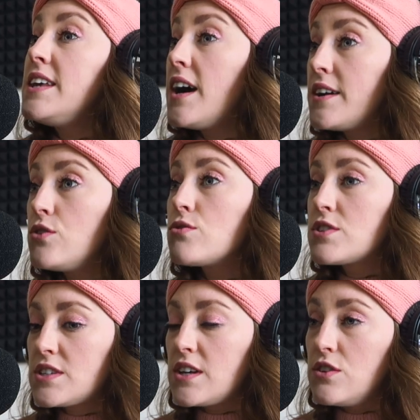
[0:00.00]
know yeah, I, mean? I
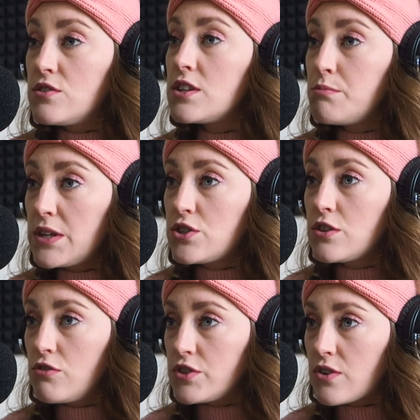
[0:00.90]
noticed that you did
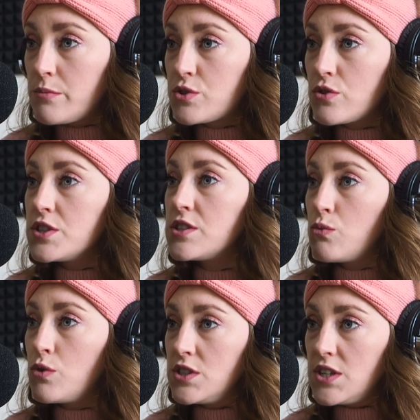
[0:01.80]
mention in your Instagram stories that
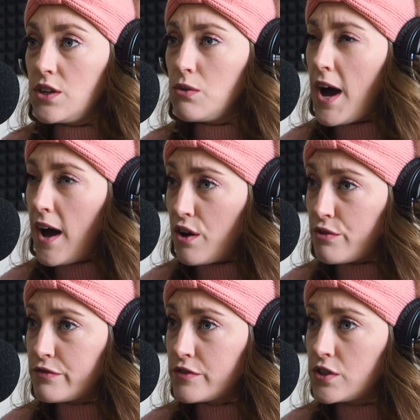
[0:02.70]
one day you
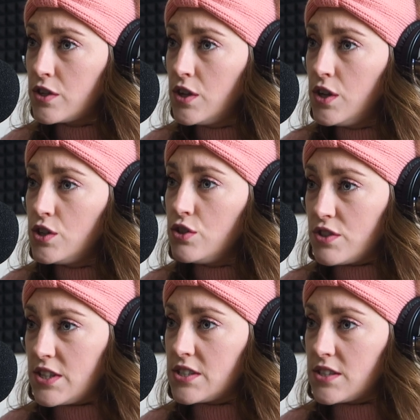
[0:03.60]
halved your
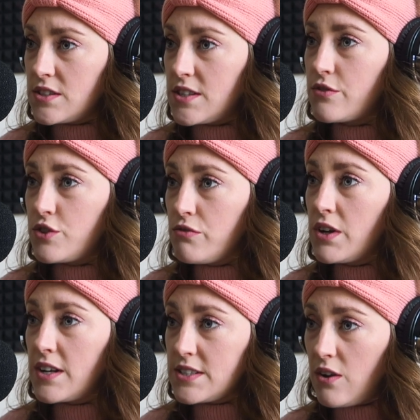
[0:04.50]
distance after you
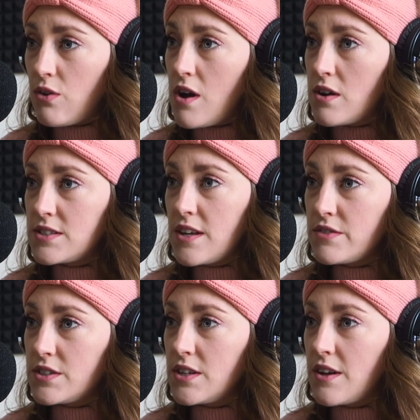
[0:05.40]
realised how long seventy